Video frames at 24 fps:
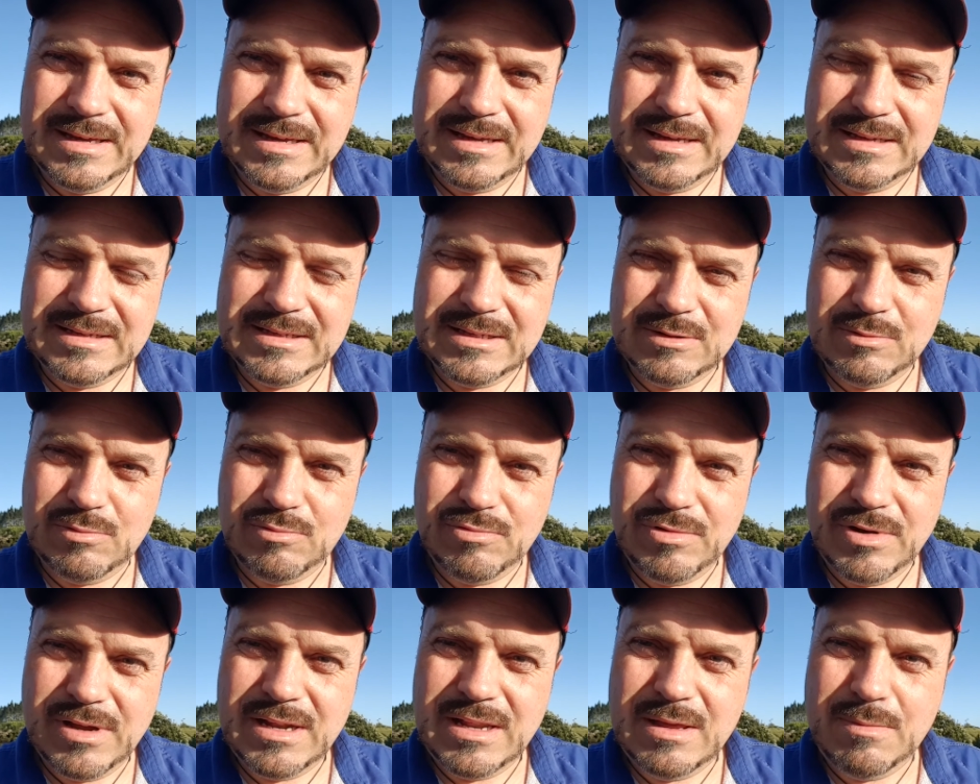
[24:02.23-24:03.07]
is some
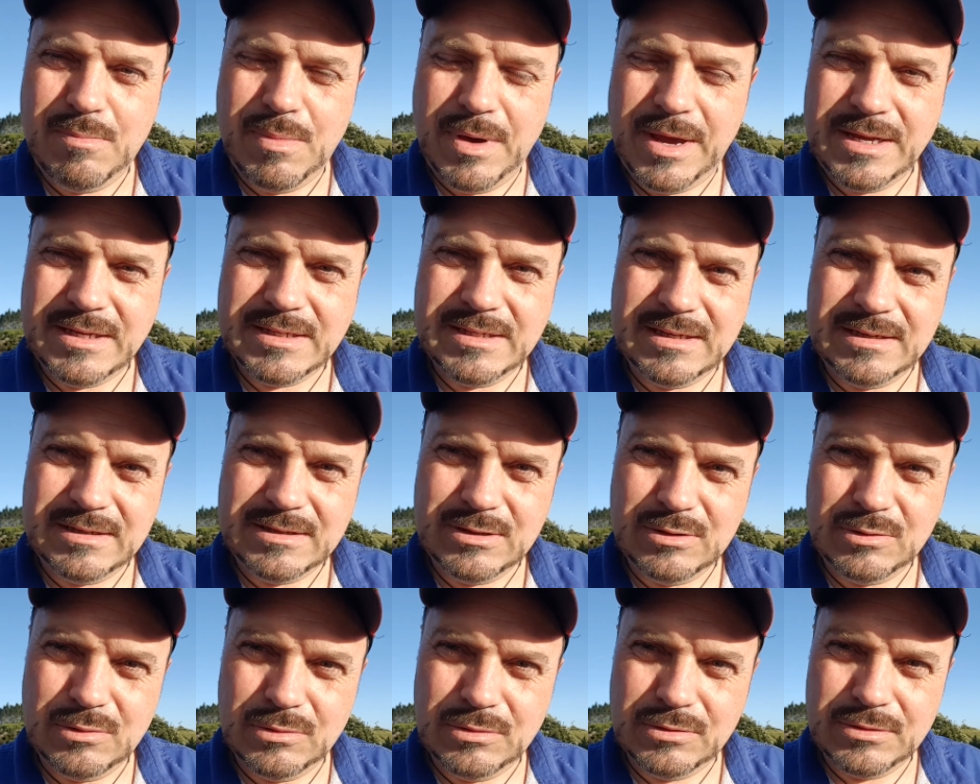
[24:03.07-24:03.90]
really basic
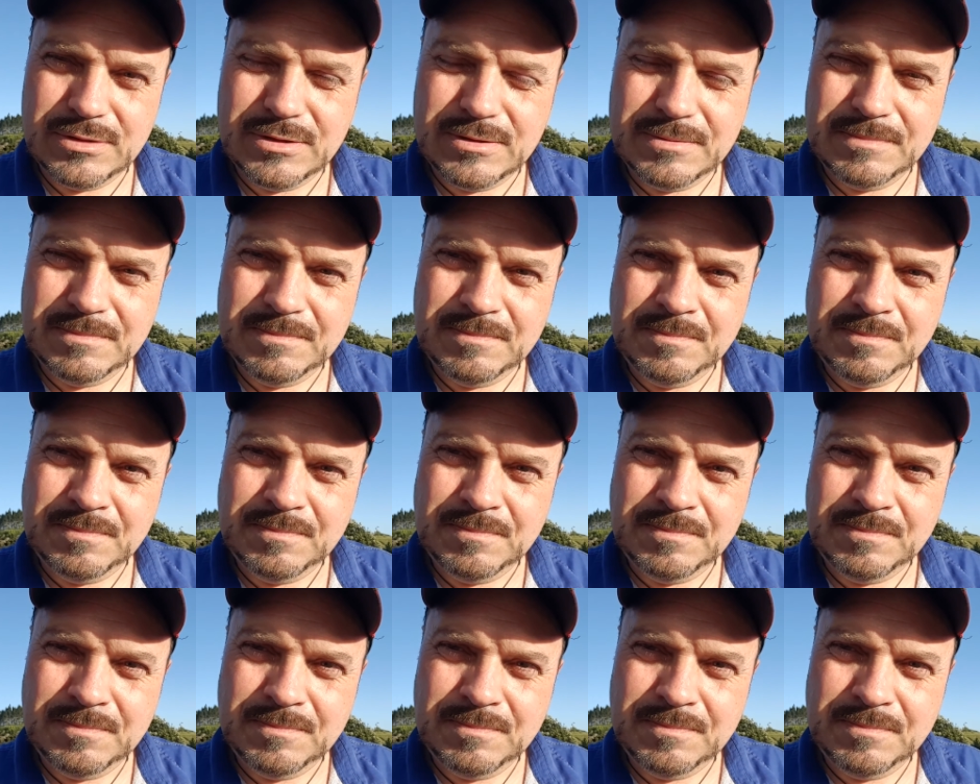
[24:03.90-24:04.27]
tools.